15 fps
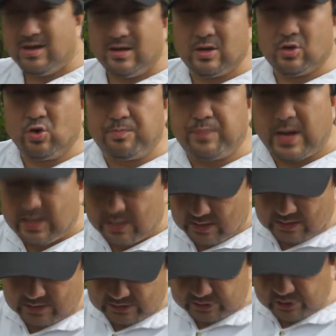the good part
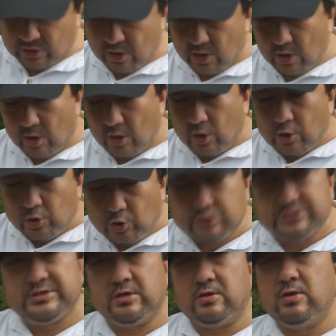is you
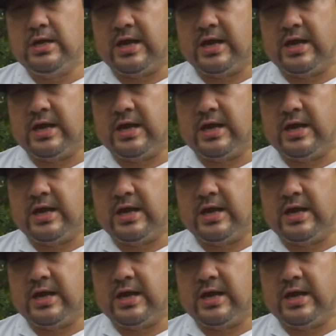still